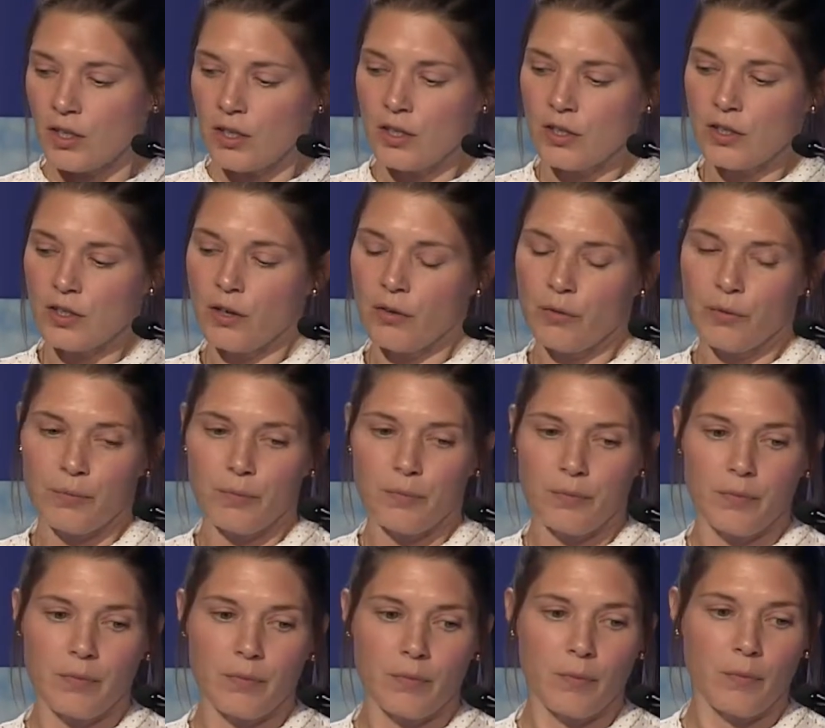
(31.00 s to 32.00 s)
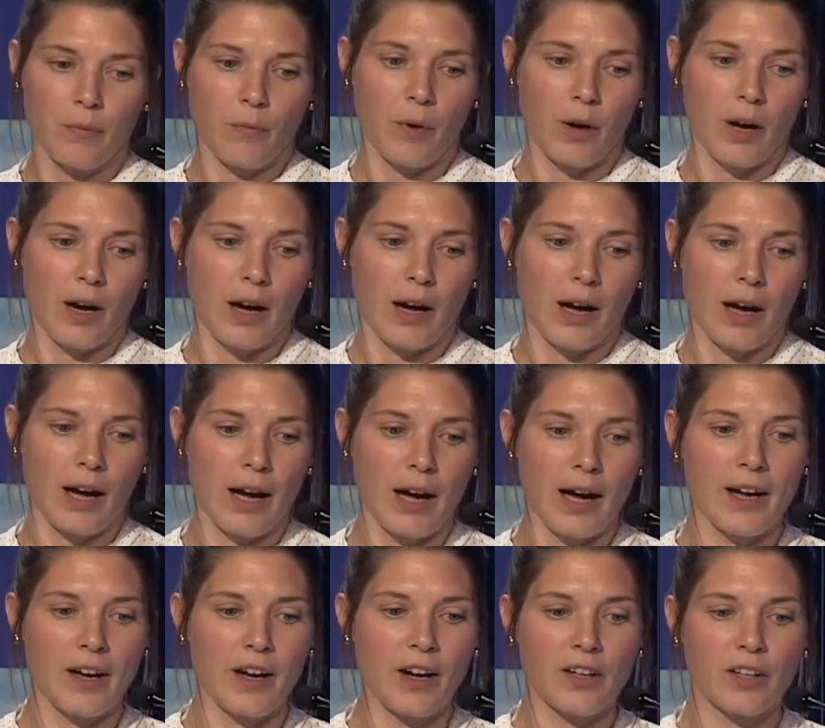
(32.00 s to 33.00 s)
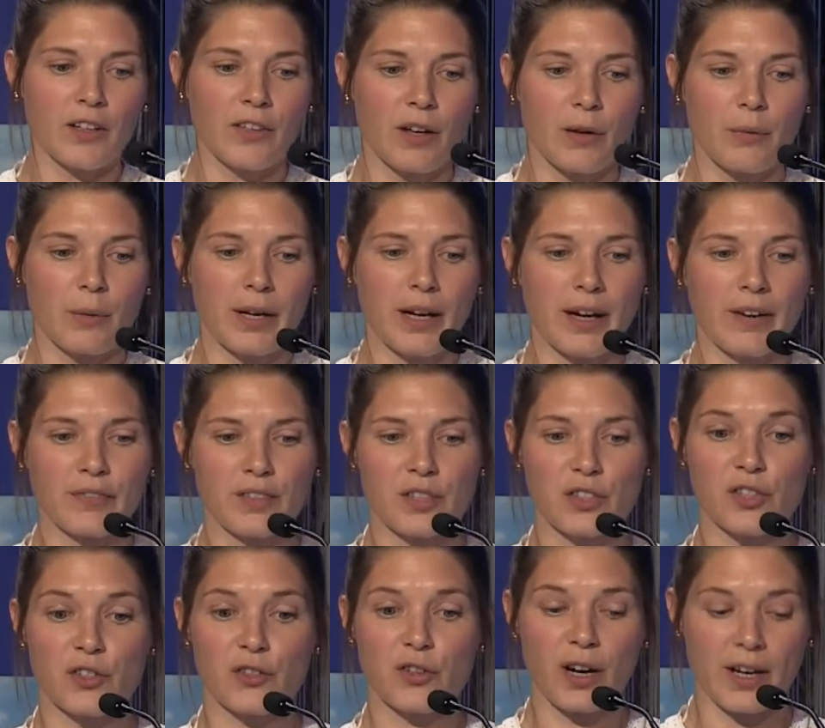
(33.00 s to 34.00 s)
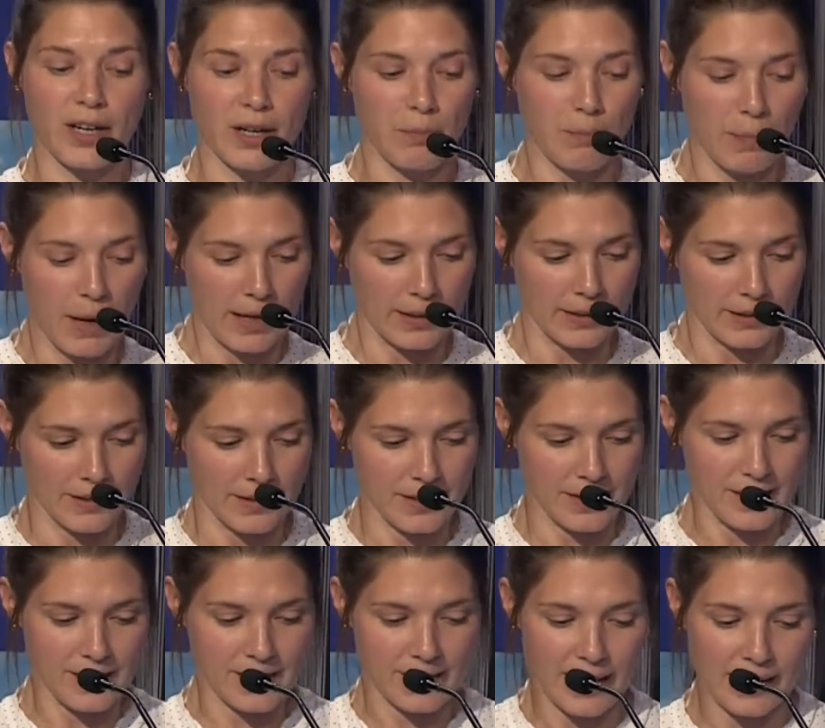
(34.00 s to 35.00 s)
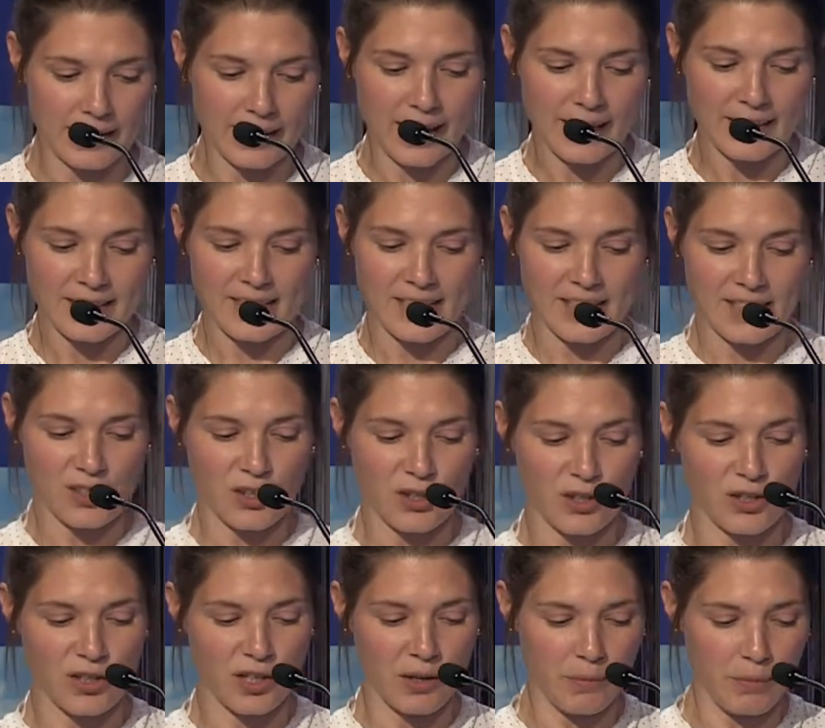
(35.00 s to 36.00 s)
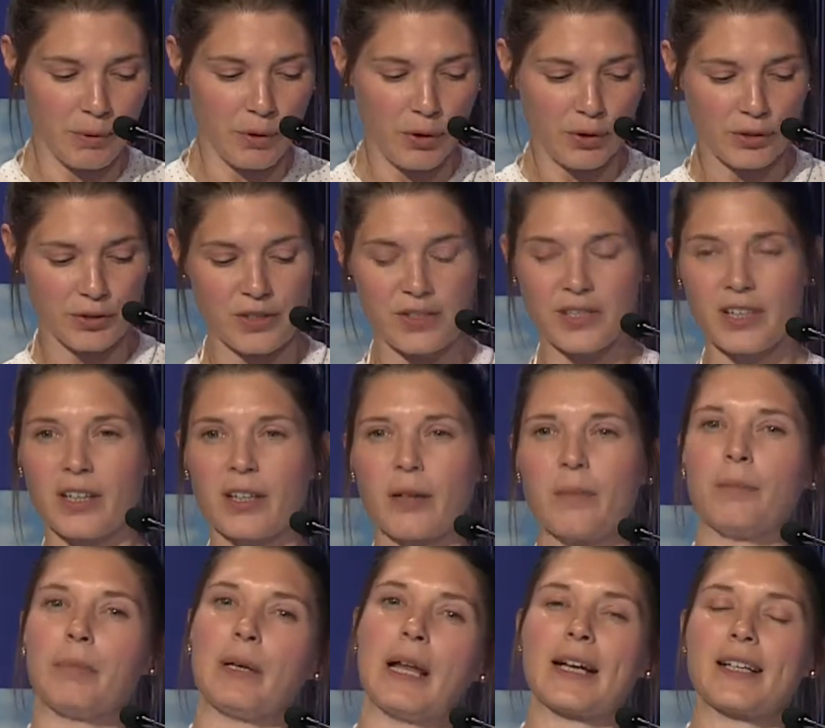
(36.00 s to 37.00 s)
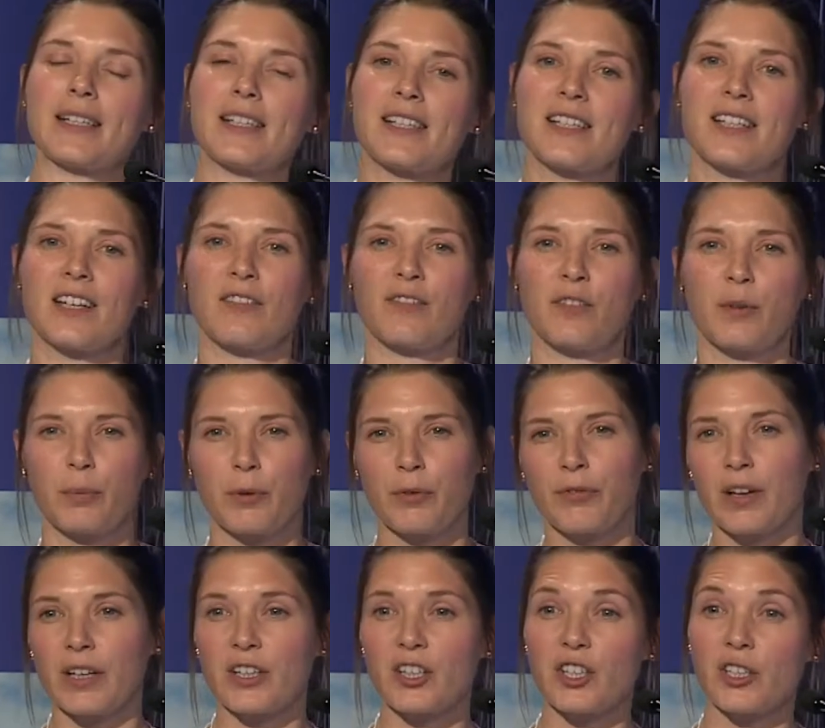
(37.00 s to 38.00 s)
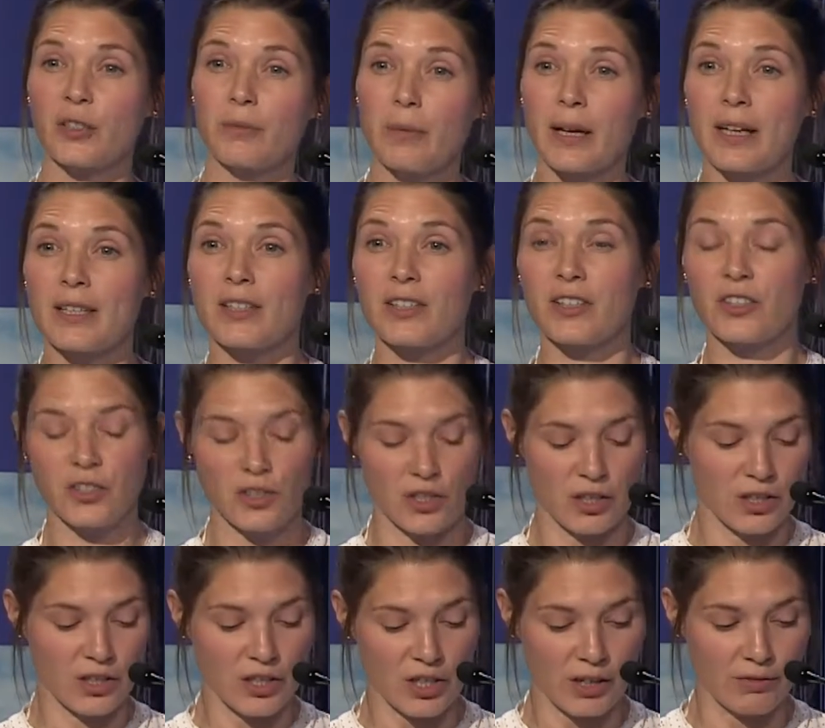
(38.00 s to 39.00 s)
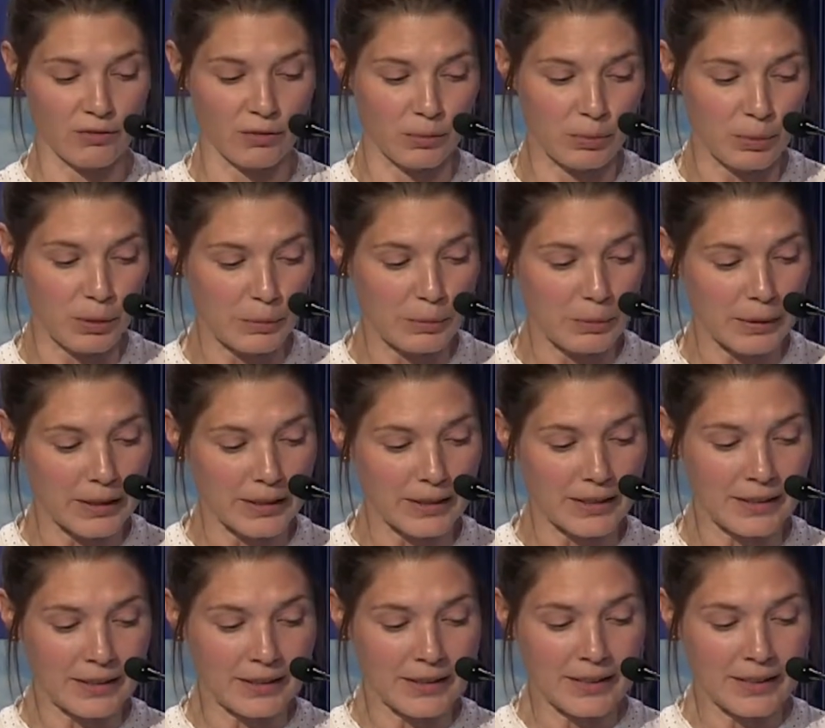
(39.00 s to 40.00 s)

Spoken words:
So, I argue that we have to strike a balance. I'd like to discuss the importance and complexity of the prevention message to the general public.